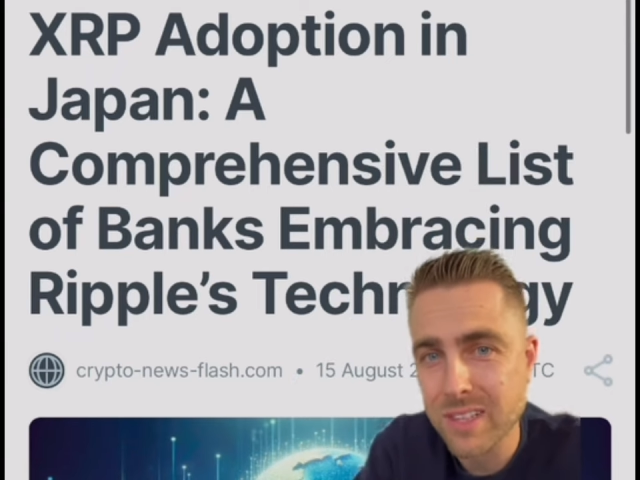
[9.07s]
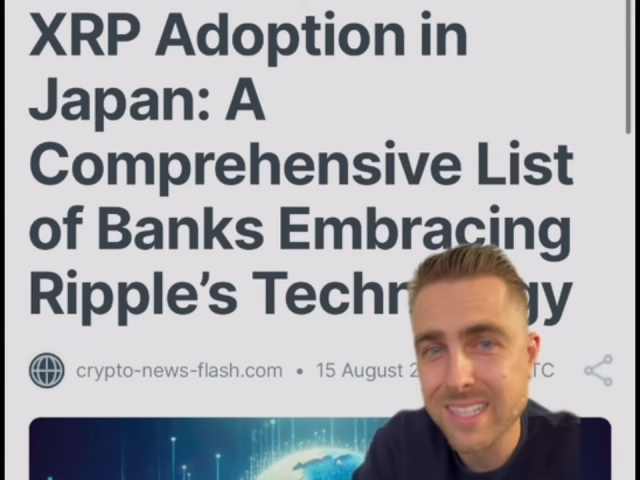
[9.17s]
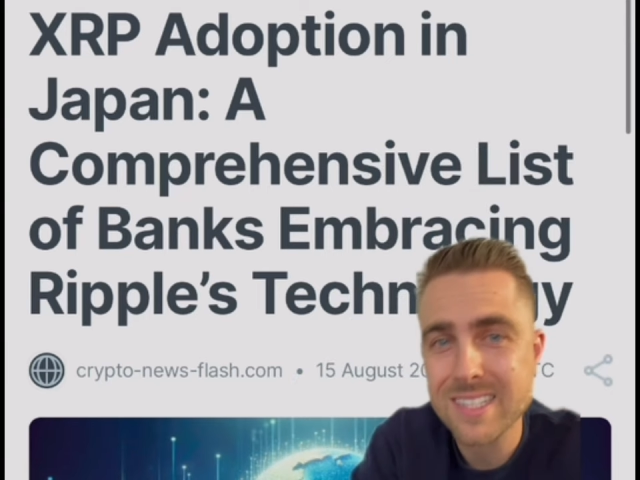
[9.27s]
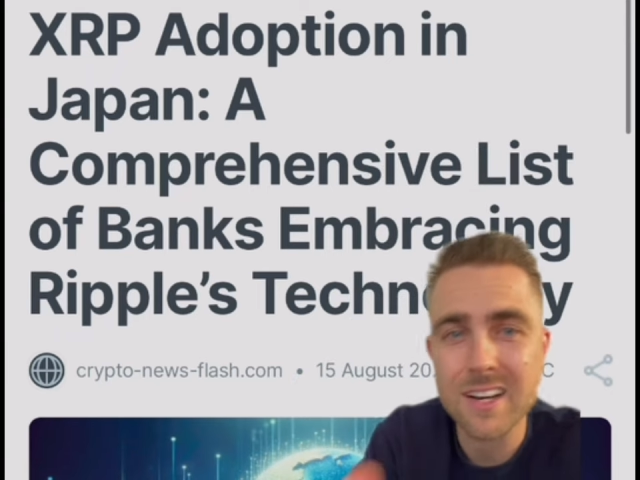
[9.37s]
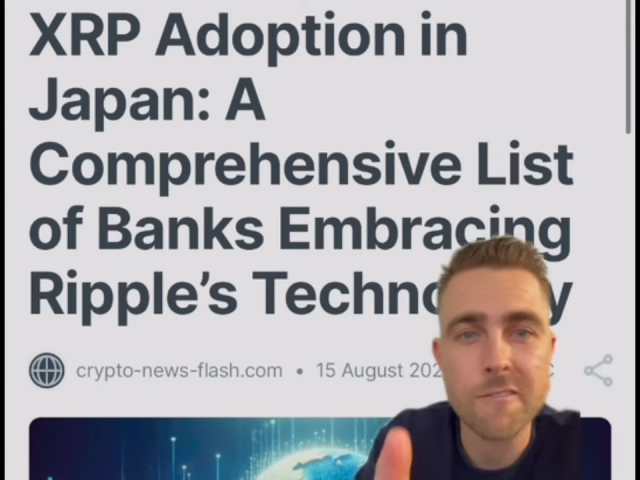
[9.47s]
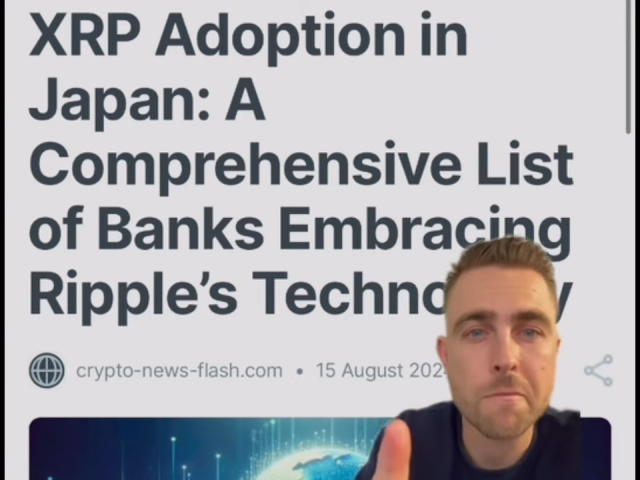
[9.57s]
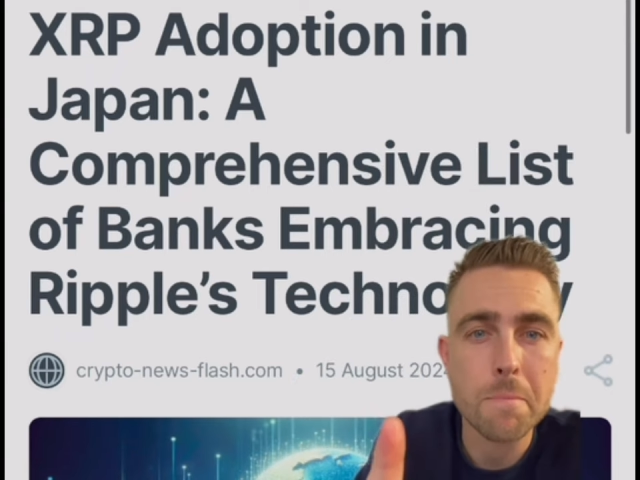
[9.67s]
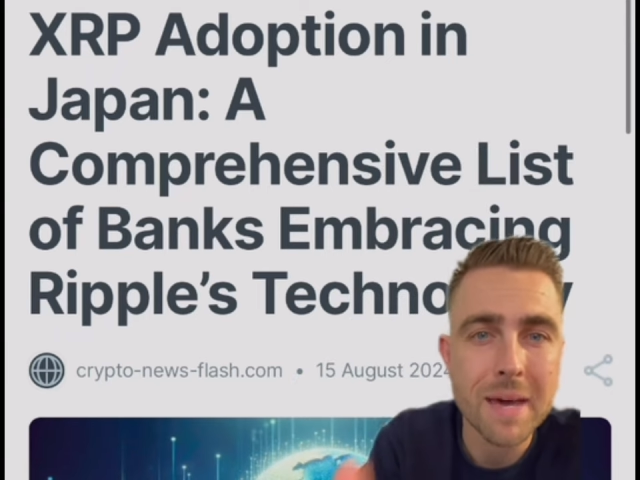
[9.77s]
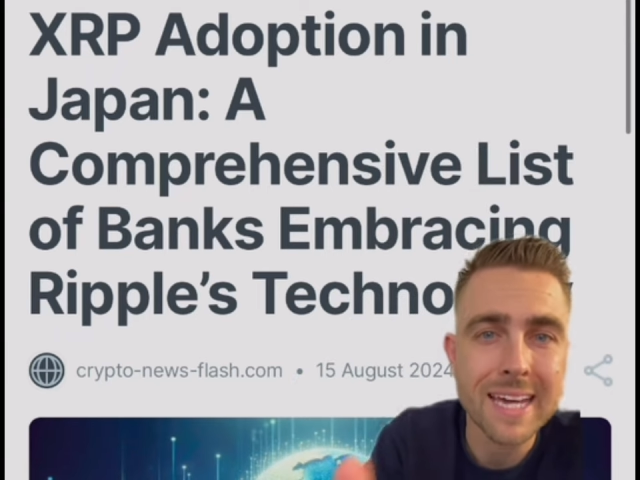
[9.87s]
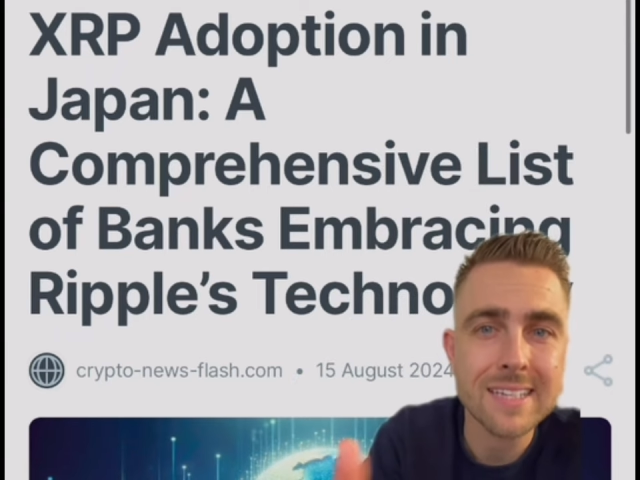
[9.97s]
list of
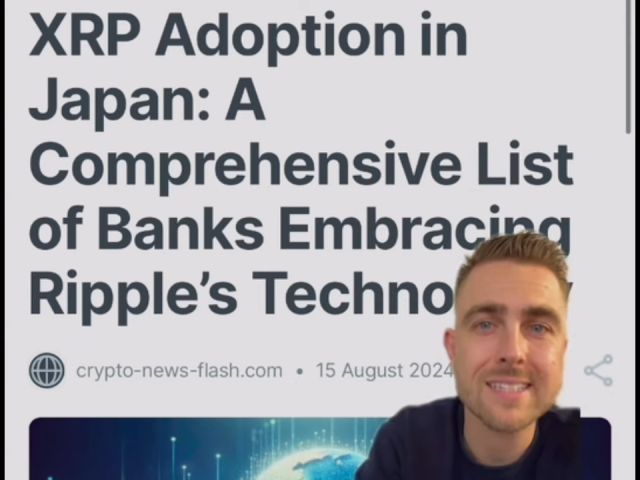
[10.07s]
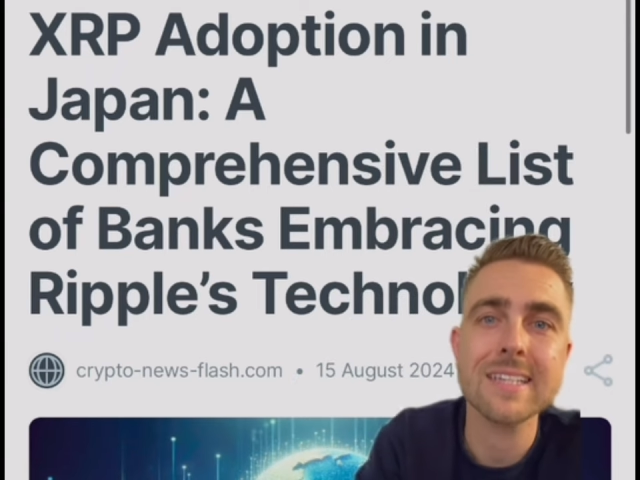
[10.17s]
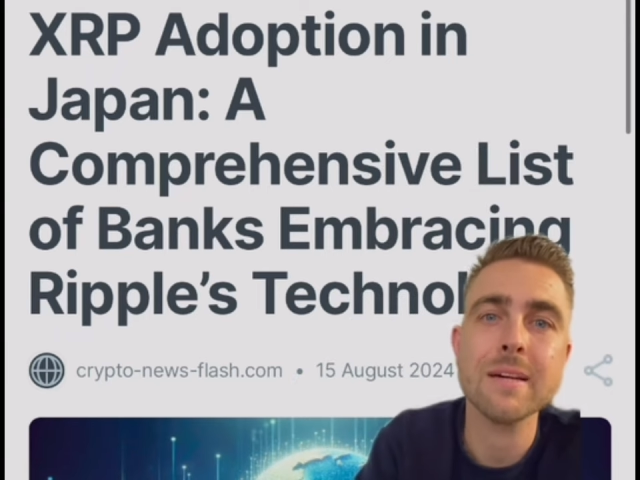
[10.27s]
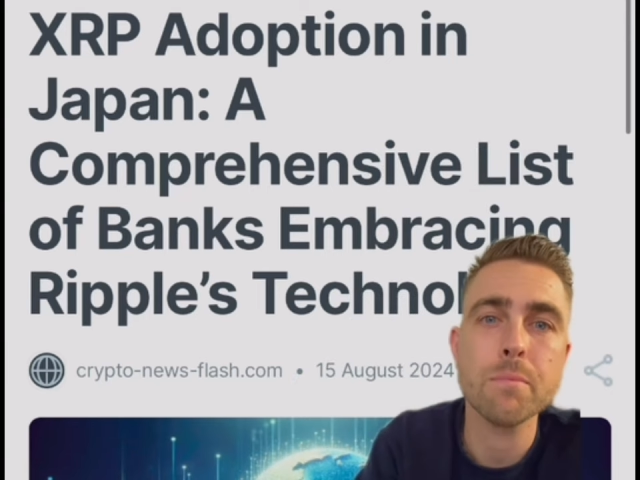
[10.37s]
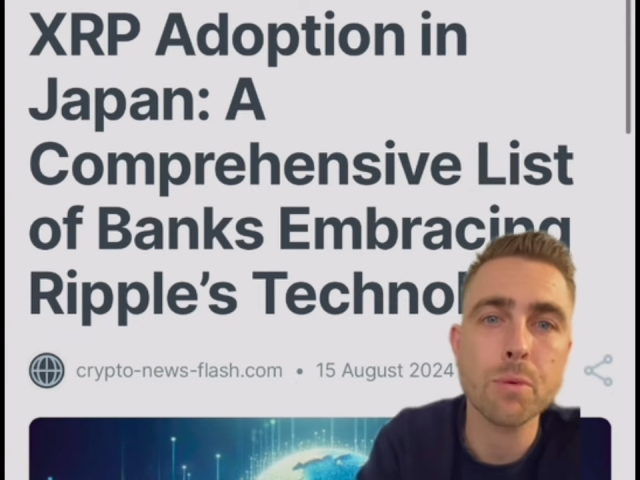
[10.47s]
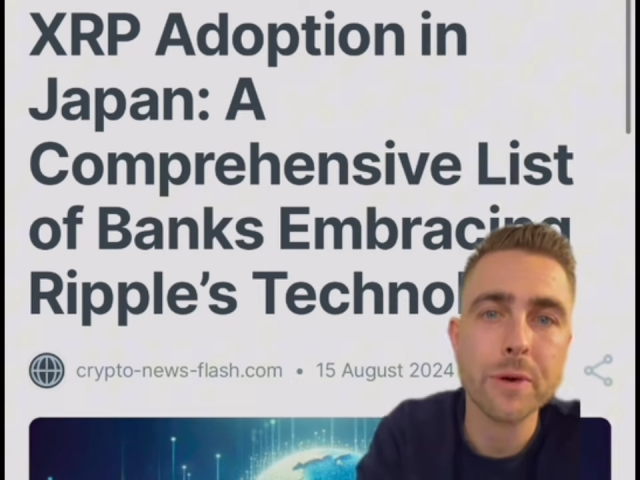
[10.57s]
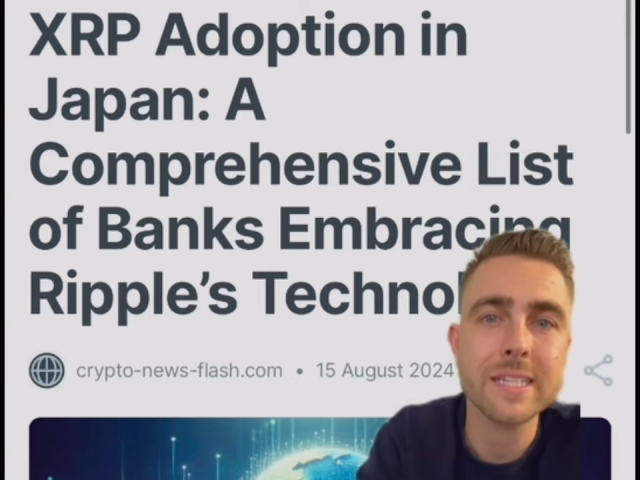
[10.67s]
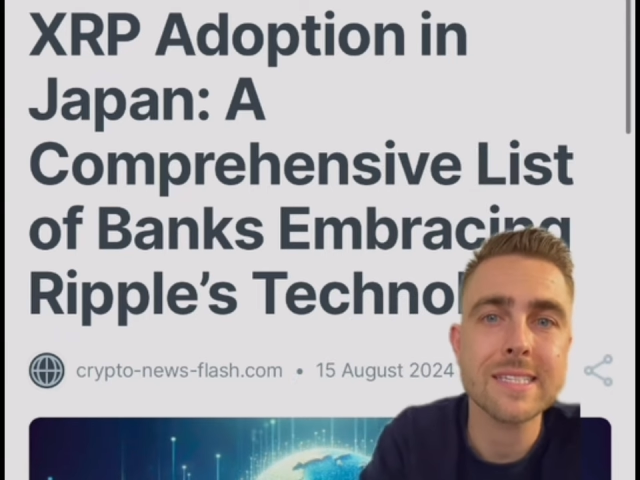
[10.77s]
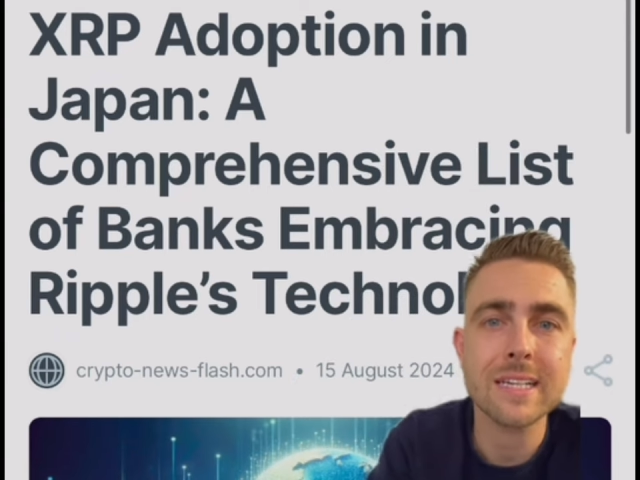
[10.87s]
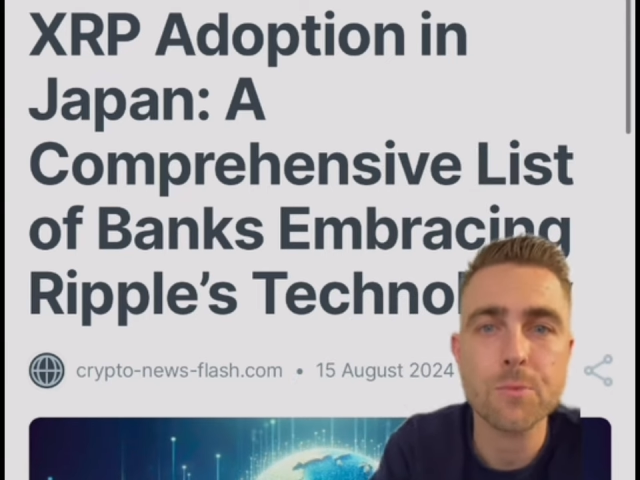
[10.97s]
banks
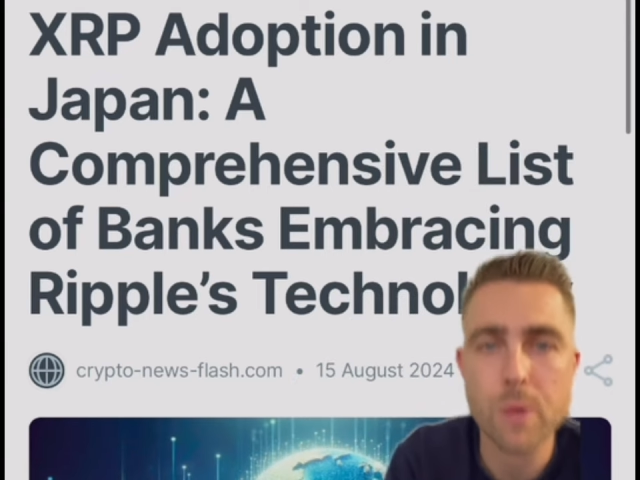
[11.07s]
embracing